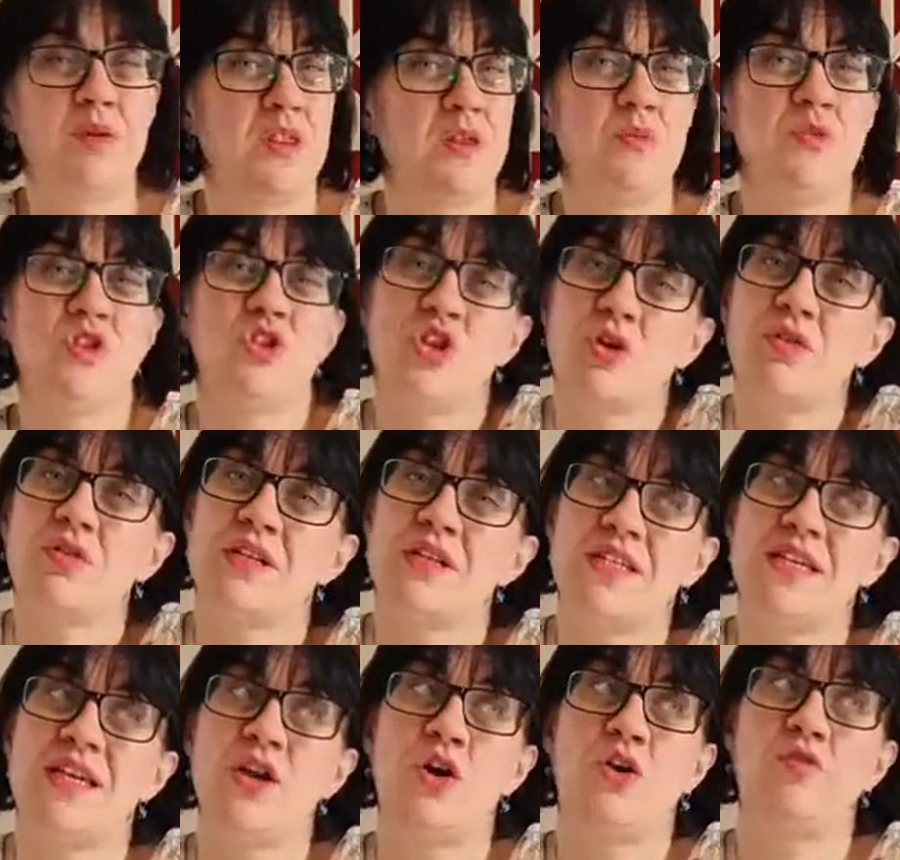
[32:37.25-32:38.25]
but the
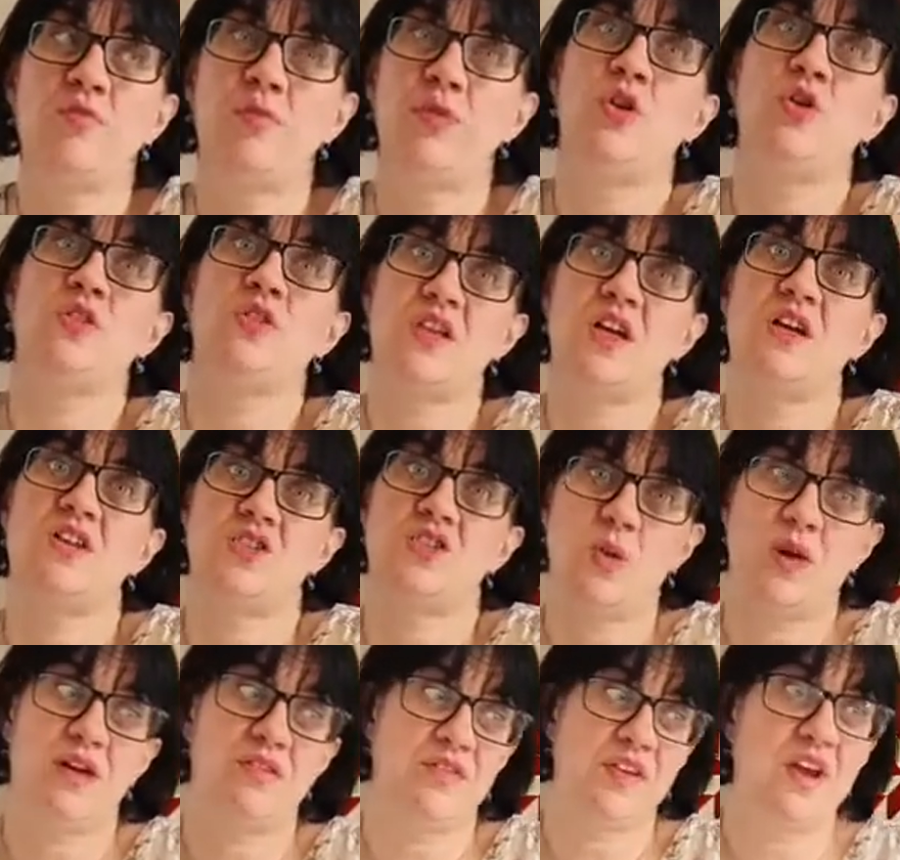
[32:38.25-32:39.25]
majority of blocks
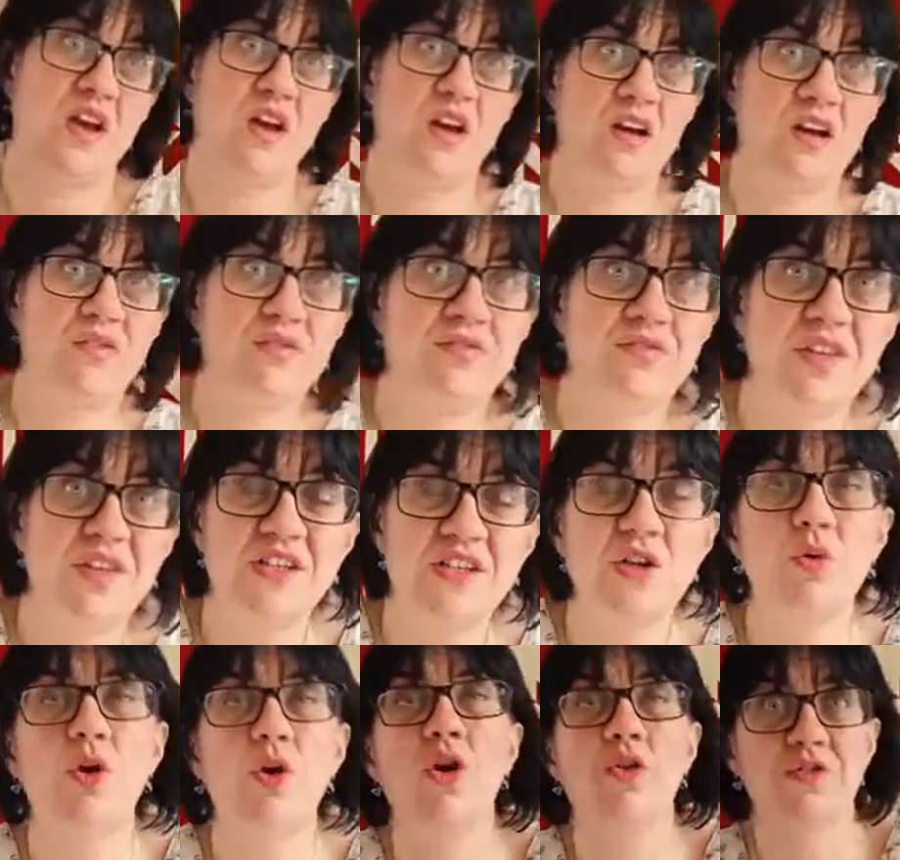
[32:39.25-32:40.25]
are 12 and a half.
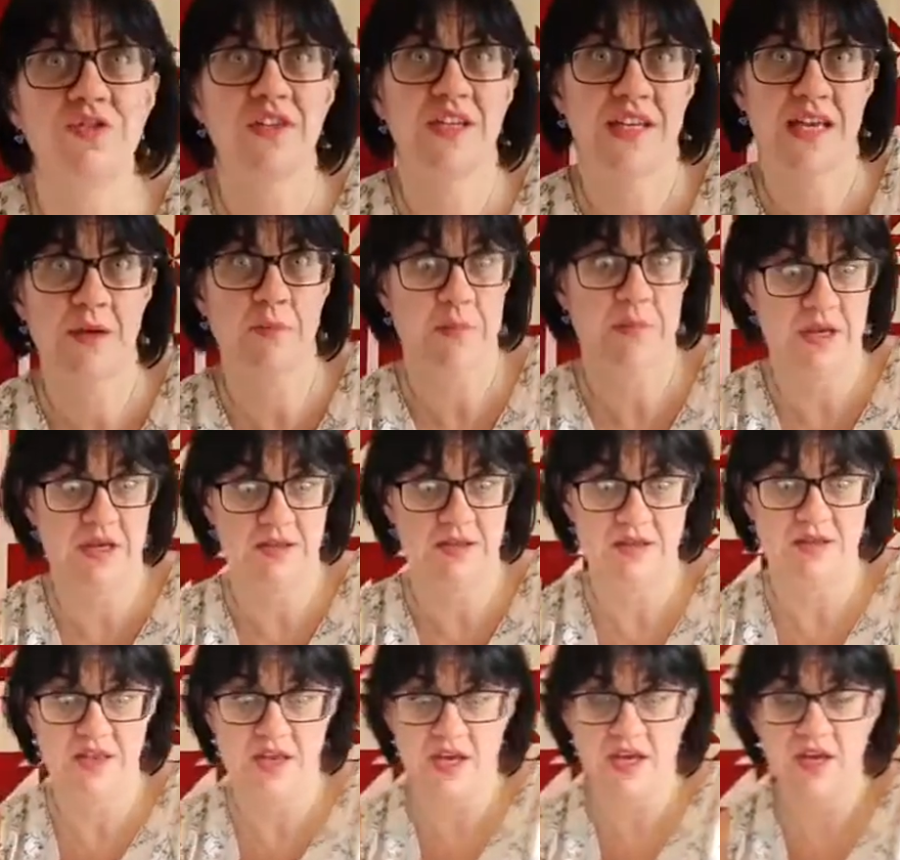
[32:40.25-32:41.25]
They don't often get
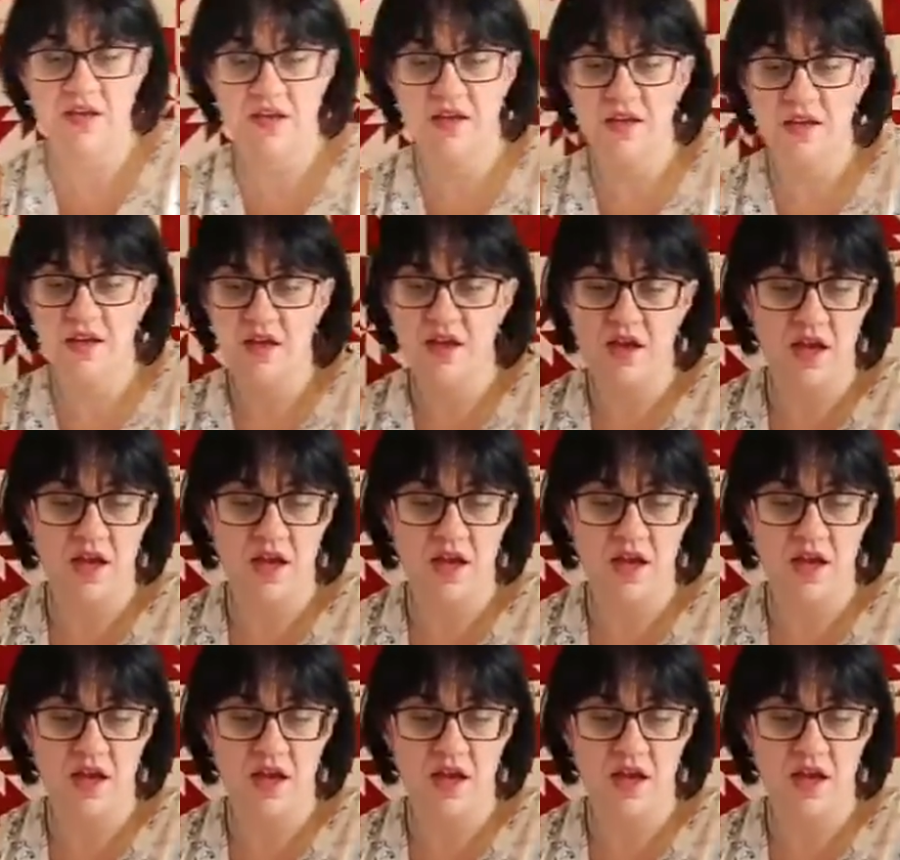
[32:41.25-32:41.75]
bigger than that.